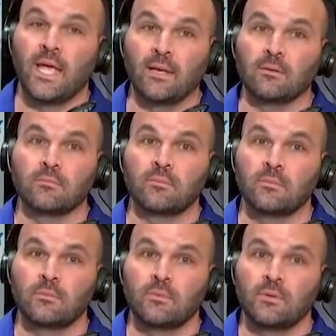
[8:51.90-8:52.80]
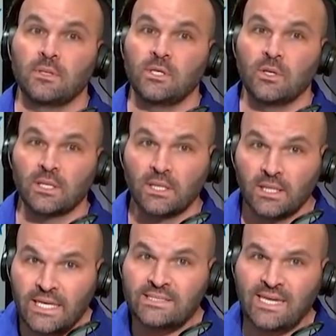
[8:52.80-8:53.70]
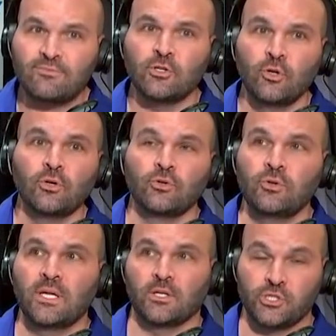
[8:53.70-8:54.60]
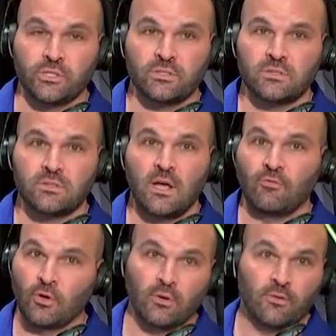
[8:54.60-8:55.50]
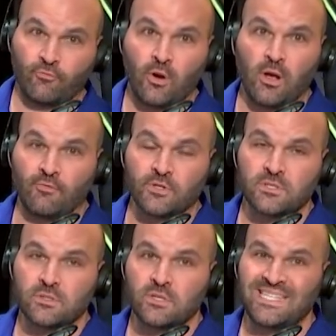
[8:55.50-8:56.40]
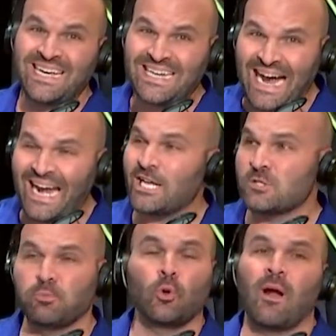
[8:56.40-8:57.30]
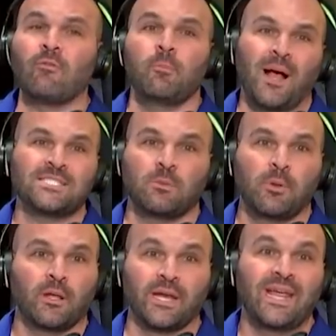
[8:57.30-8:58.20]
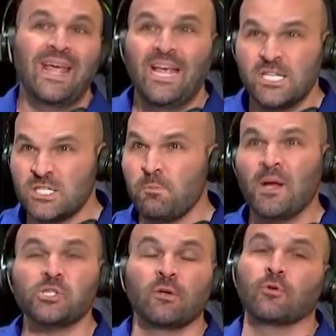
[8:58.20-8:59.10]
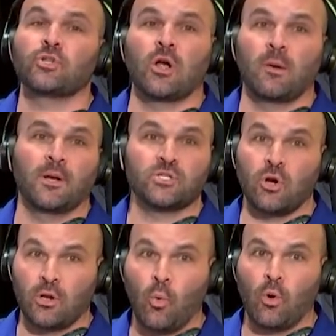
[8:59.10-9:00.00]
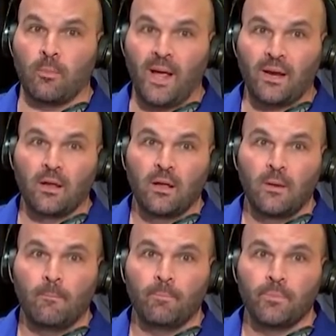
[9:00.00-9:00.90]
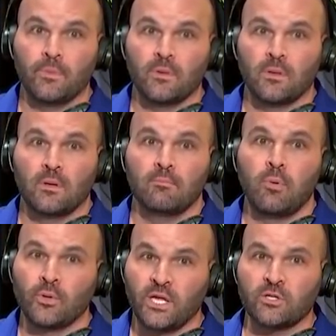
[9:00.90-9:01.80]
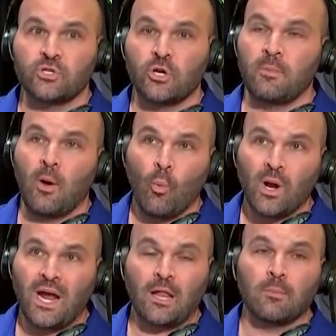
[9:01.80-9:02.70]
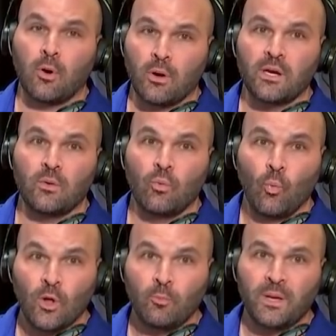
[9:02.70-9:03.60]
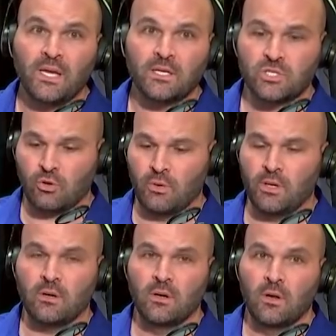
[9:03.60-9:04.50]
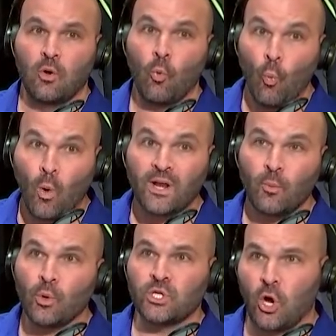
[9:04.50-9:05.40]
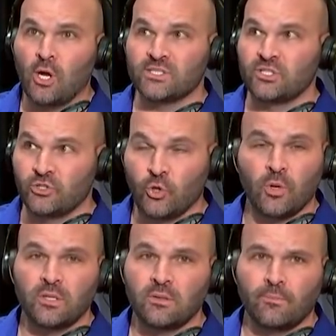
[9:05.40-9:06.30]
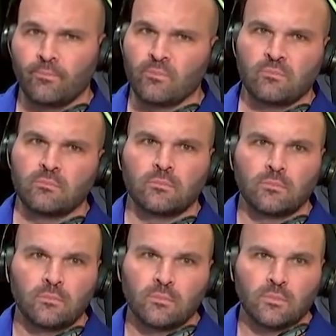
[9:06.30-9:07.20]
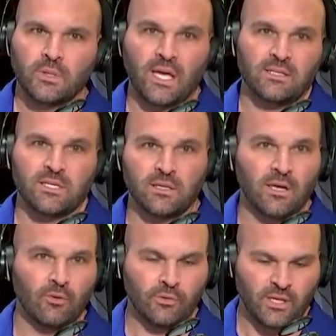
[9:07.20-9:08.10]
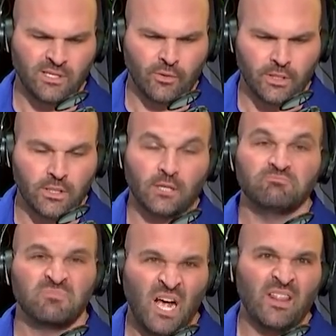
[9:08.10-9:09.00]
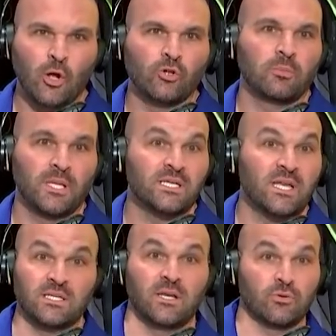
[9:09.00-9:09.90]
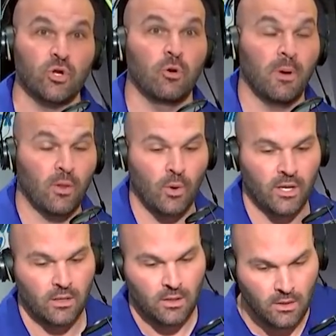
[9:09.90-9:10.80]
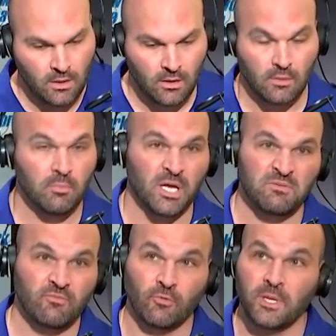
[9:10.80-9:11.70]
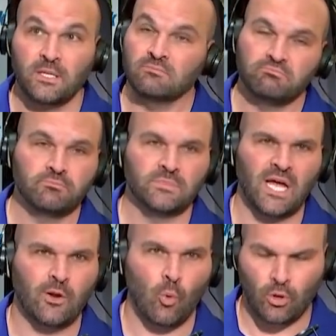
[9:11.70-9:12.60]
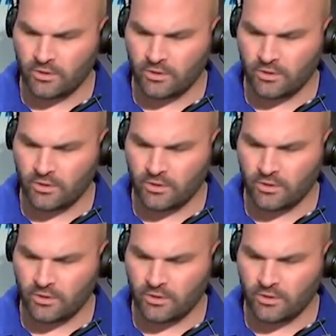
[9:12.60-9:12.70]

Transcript: Again, you at least have to do your due diligence if you're in the front office. You got to explore every possibility, especially if you're talking about a starting quarterback. But with the uncertainty about what Kyler Murray will be in career, what it would cost to do it, can't see a deal, a deal getting done. I think ultimately he stays in Arizona, by the way. But me, not me.